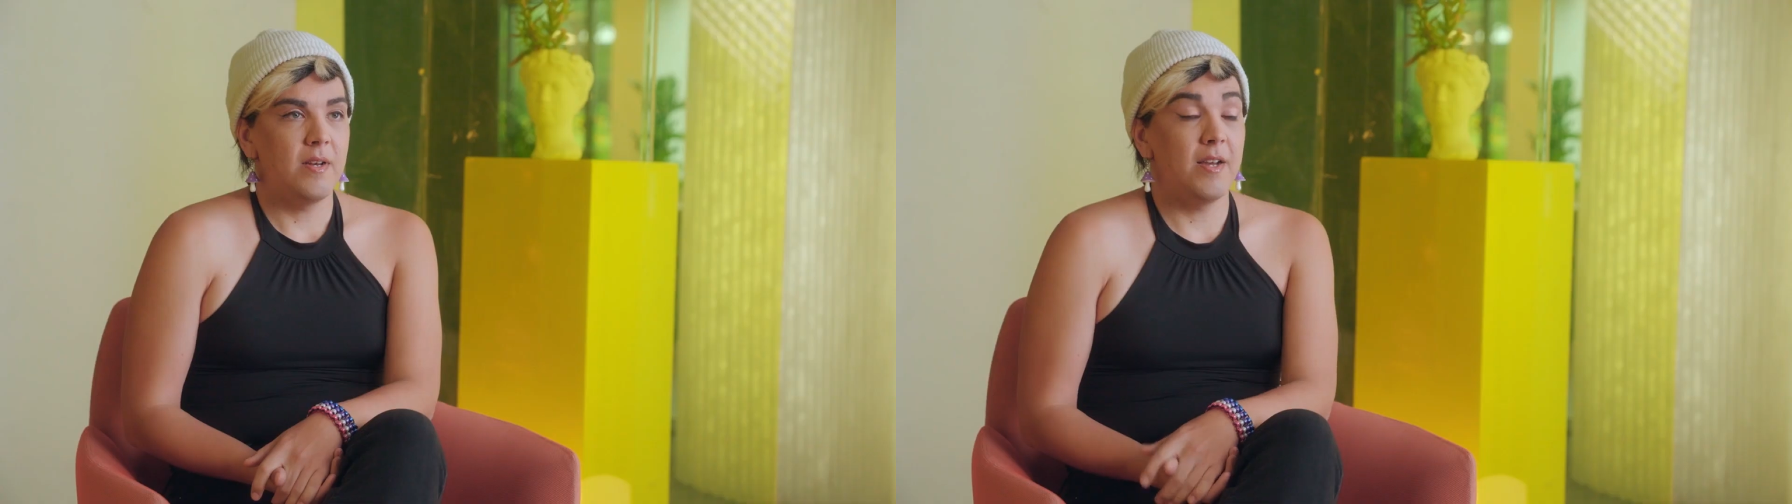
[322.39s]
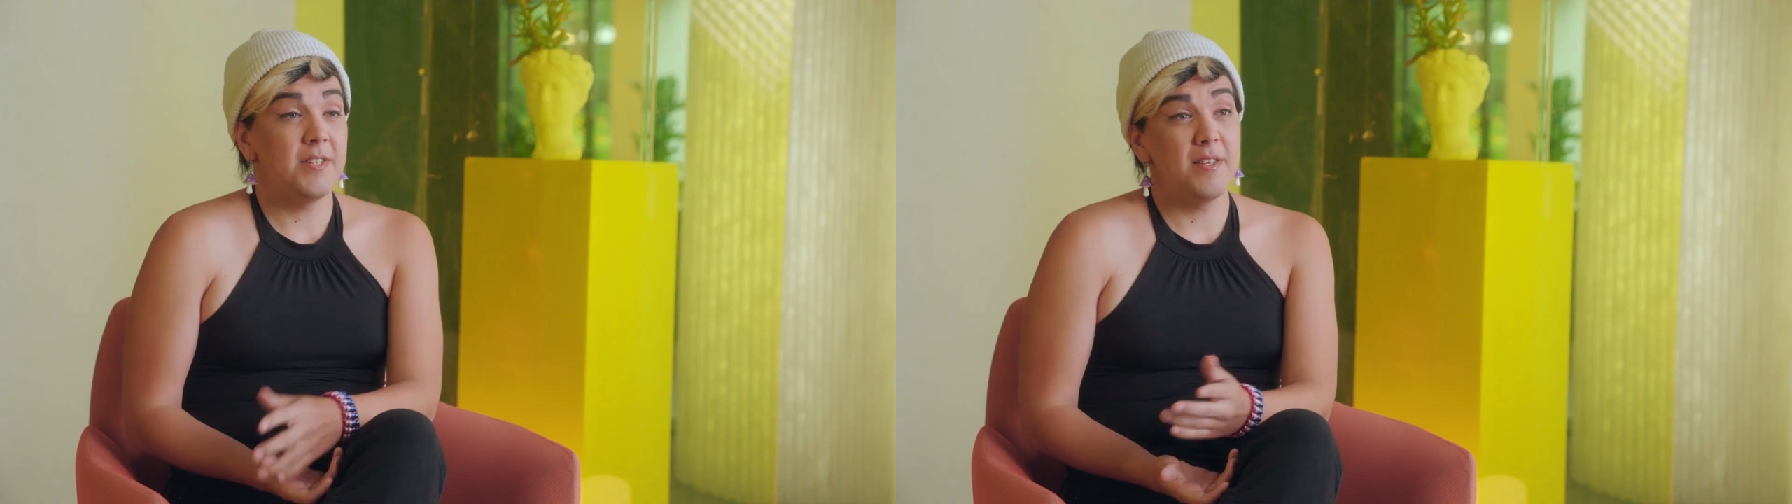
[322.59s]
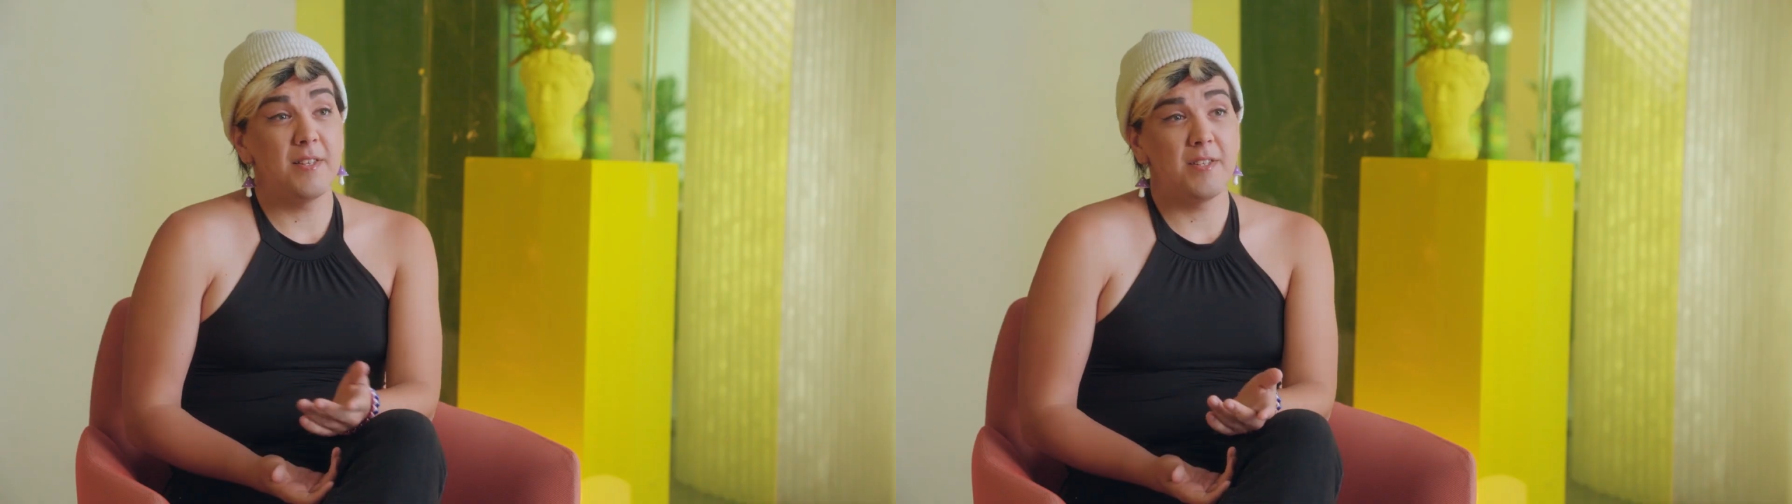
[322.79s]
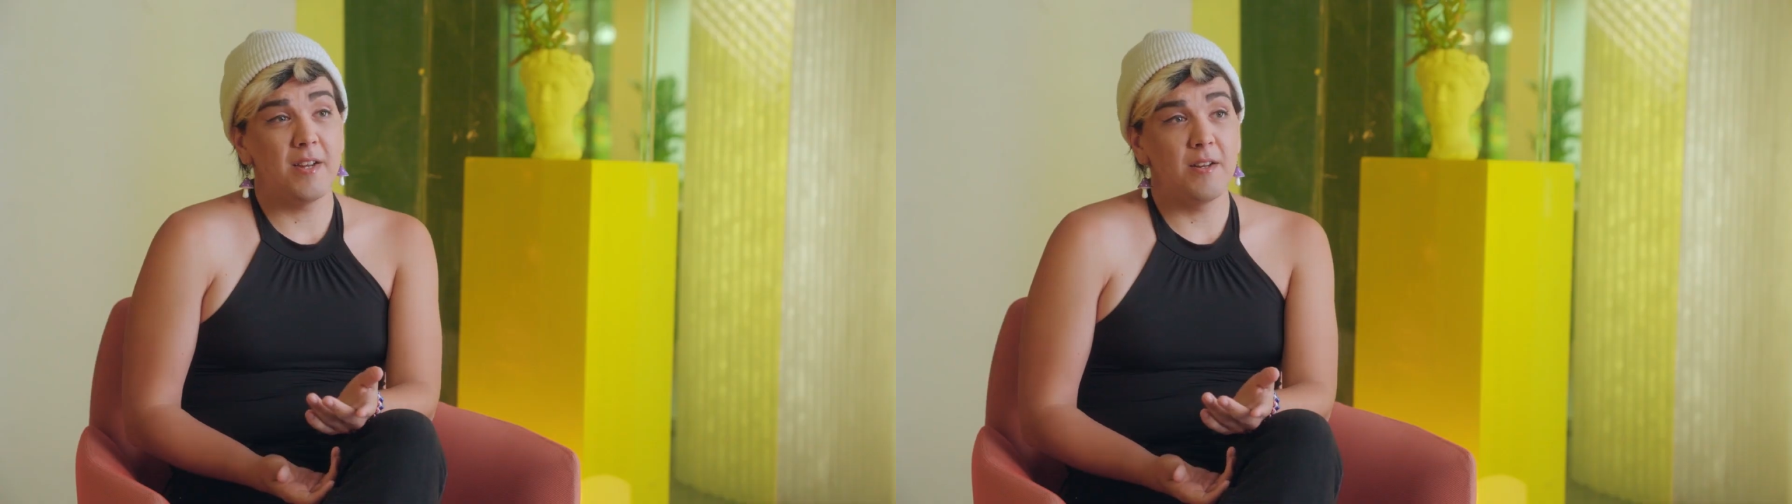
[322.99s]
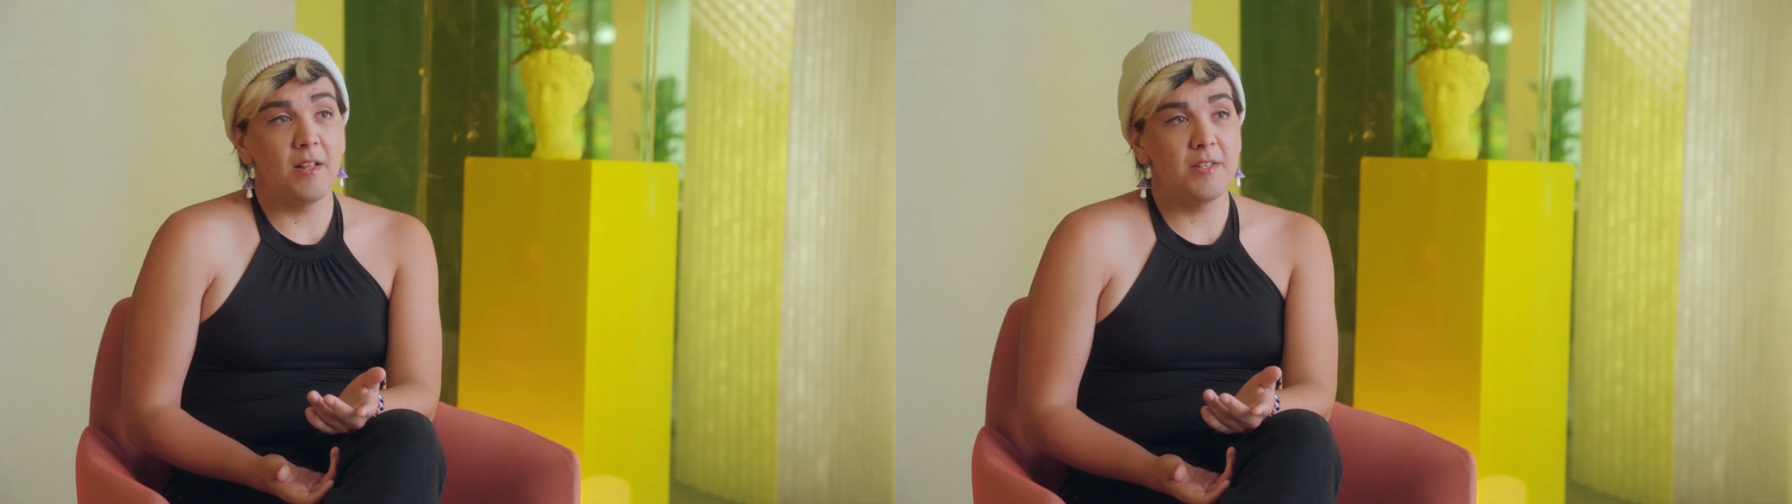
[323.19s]
I see this
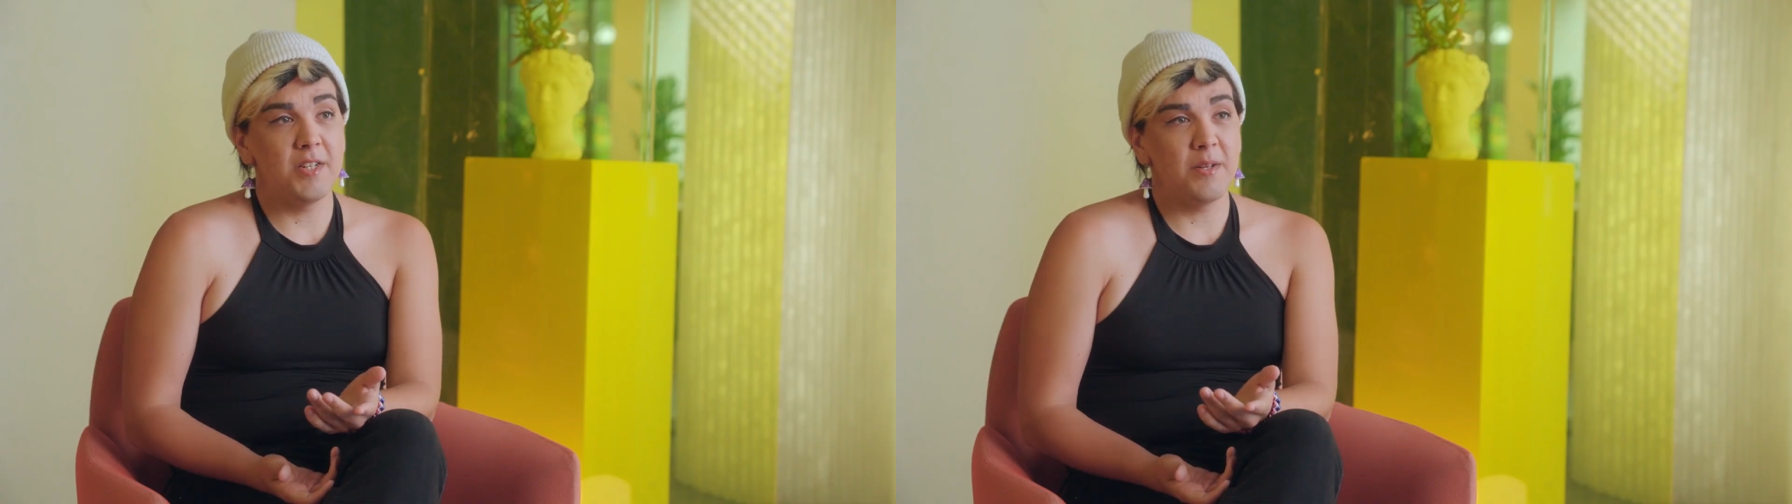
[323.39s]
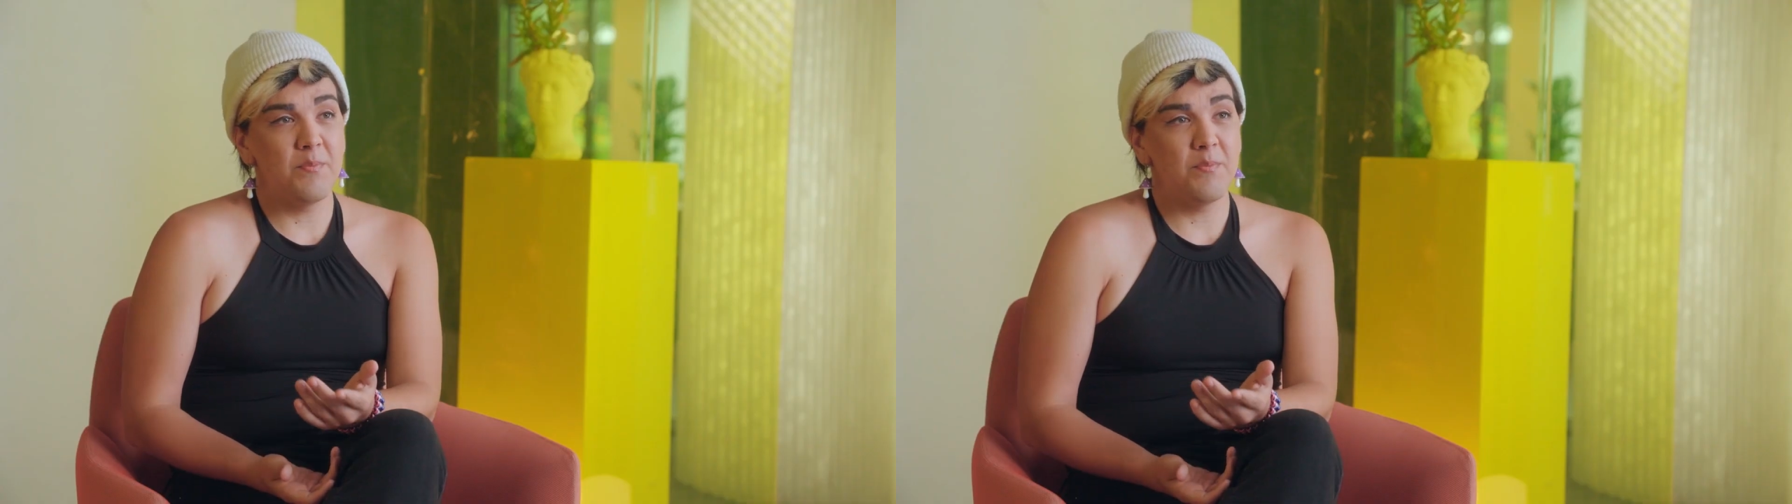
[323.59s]
technology